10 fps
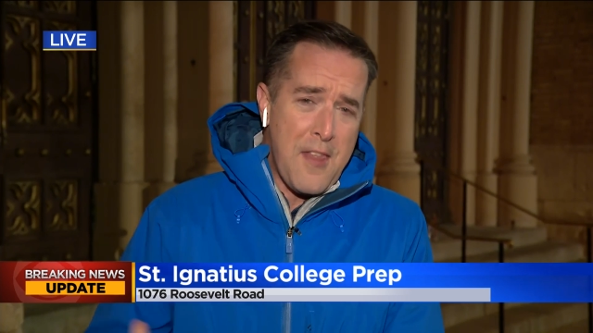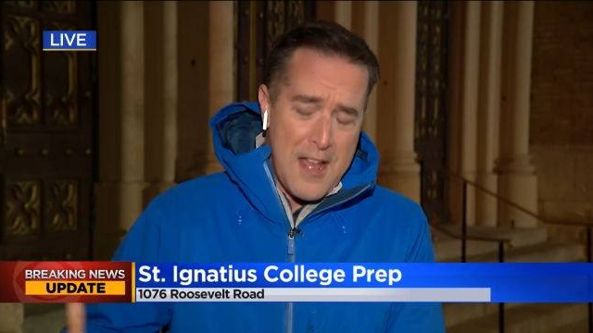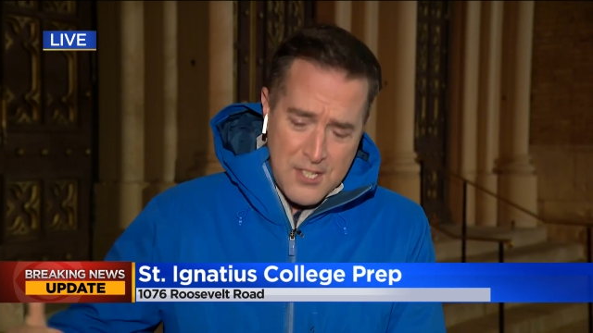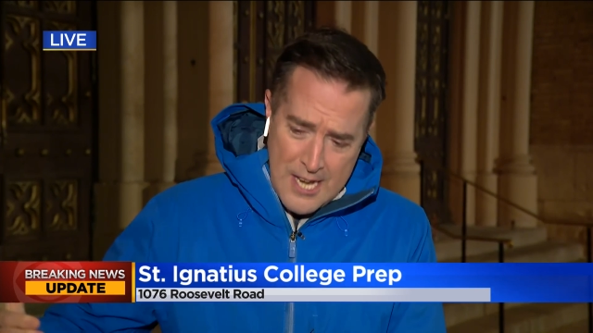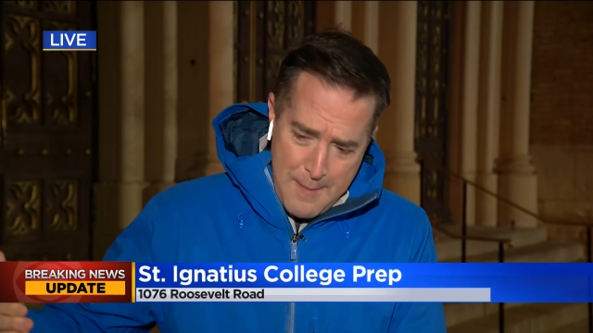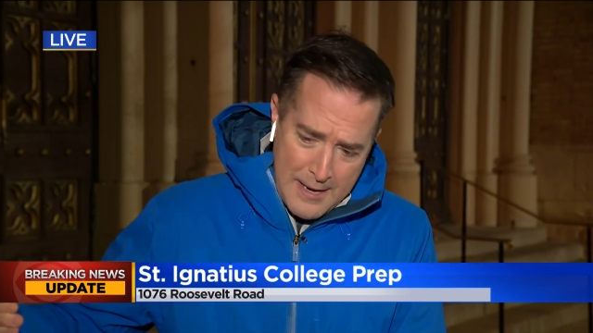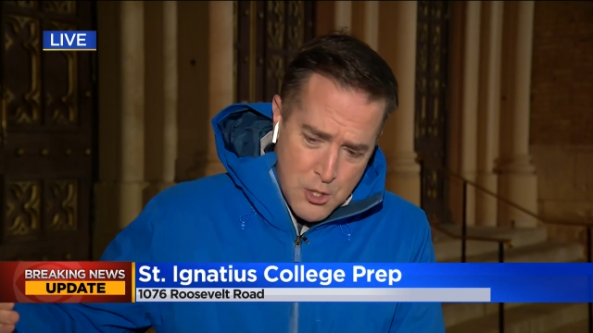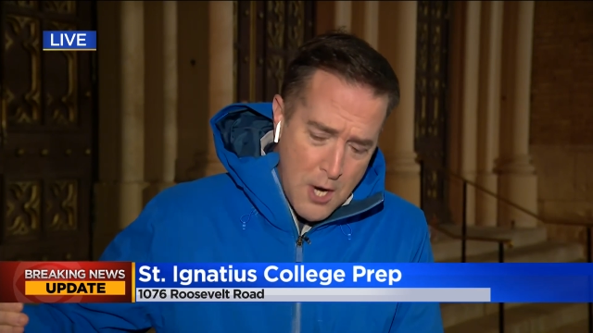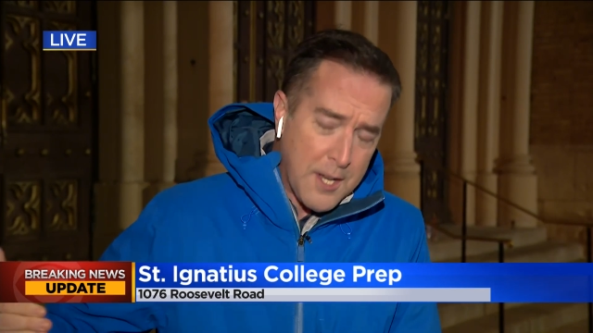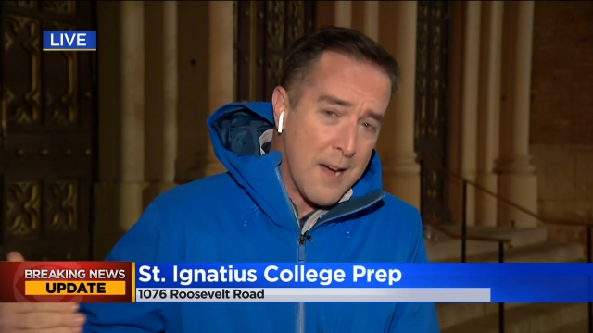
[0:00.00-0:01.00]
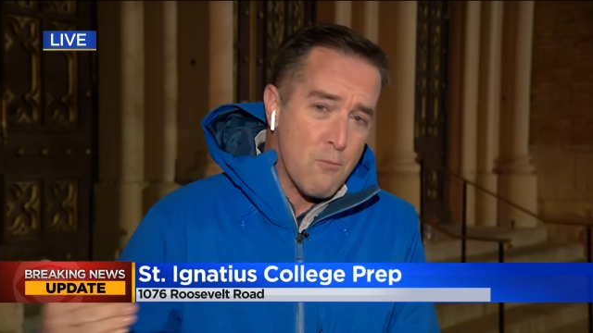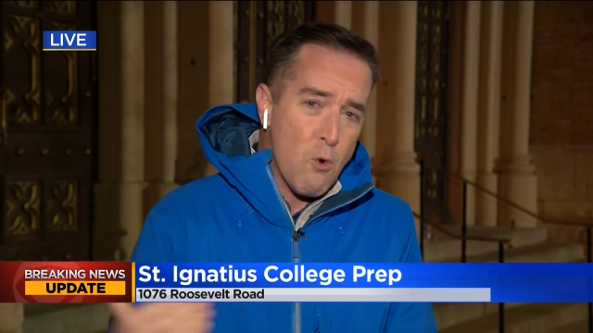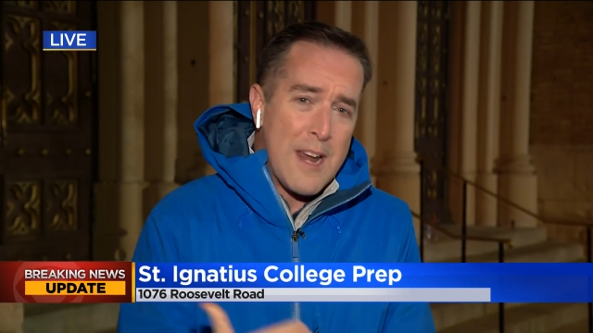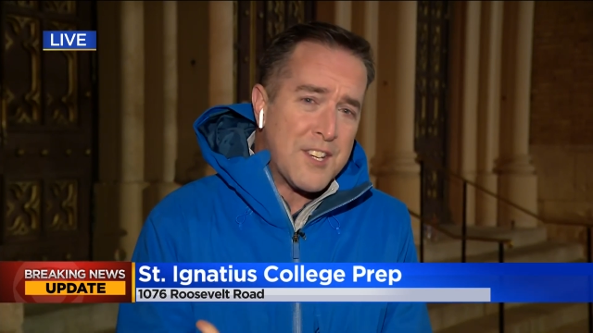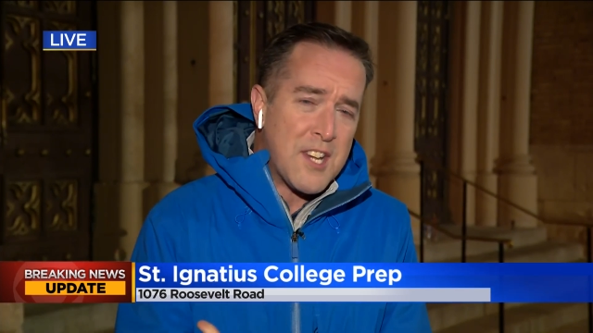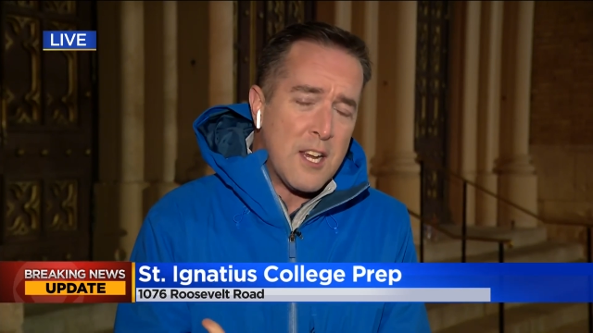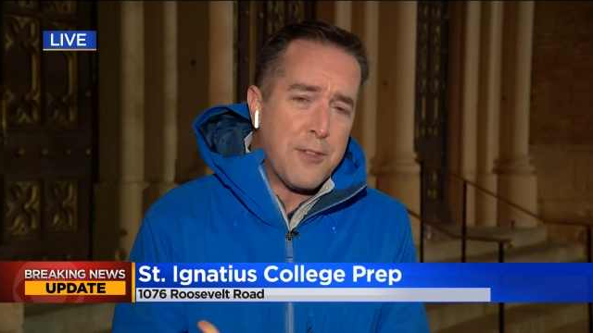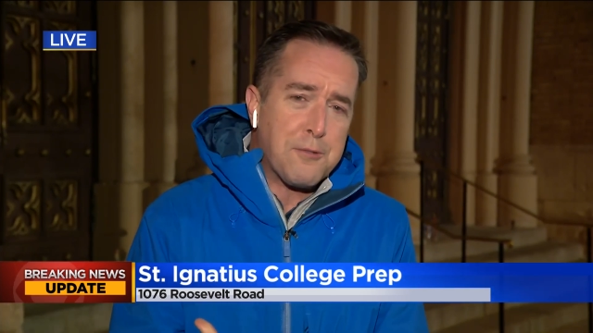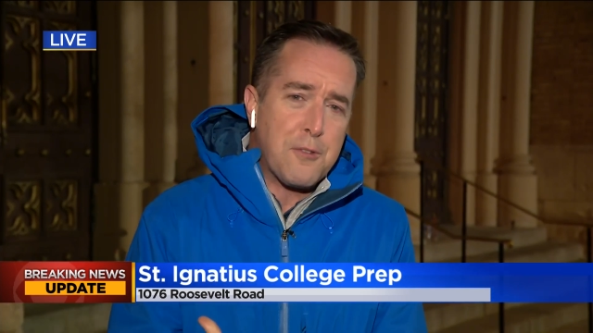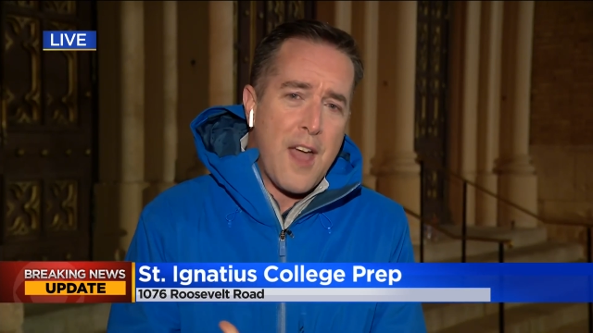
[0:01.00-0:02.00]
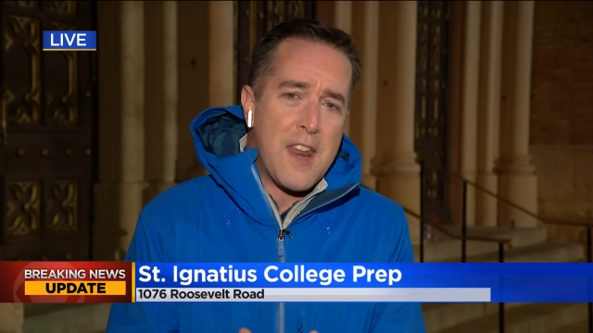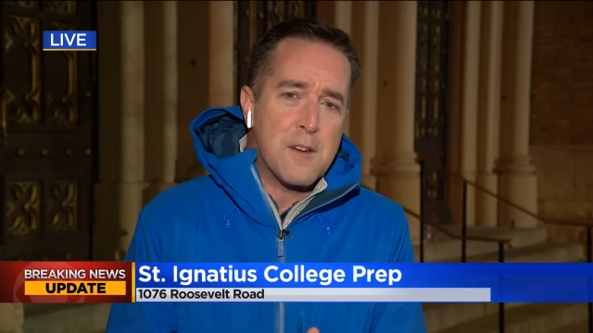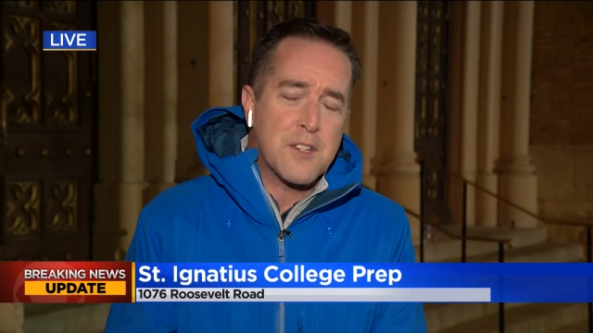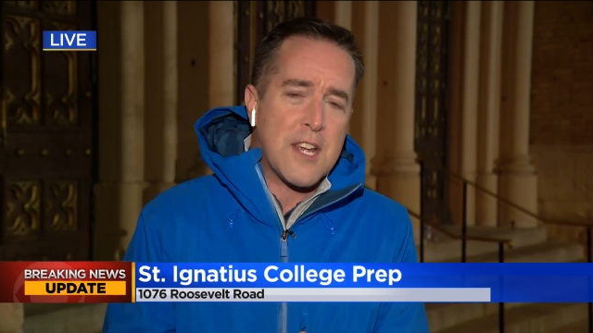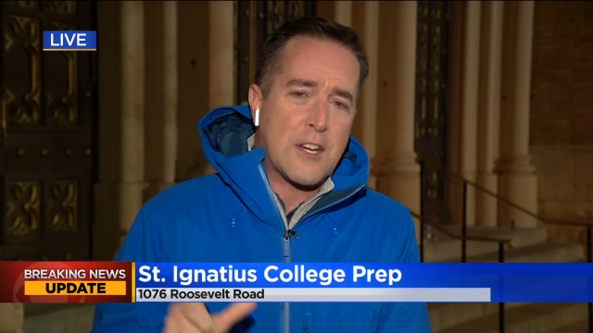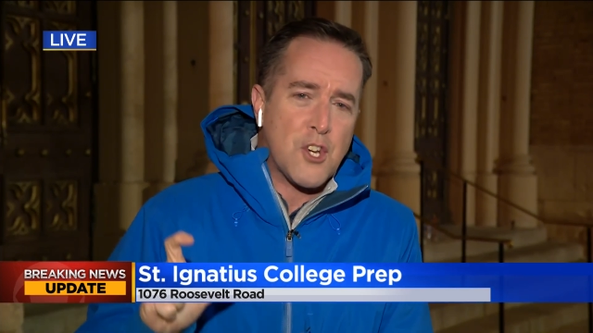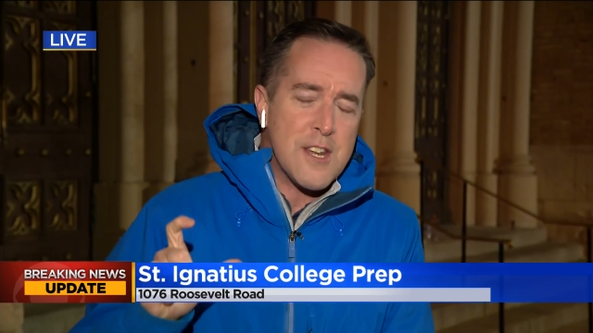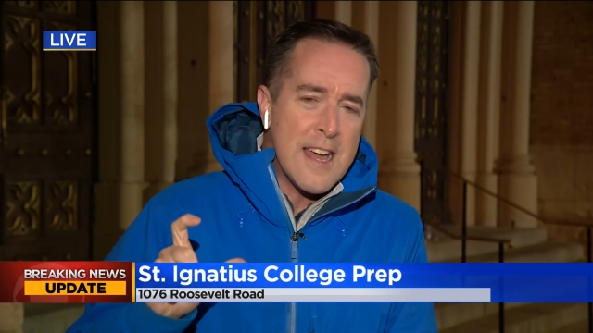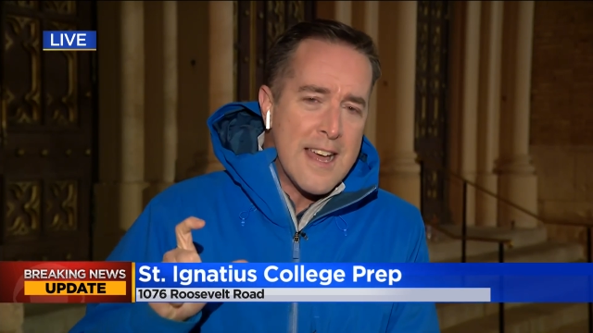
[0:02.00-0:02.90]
that semi-truck come racing through that intersection,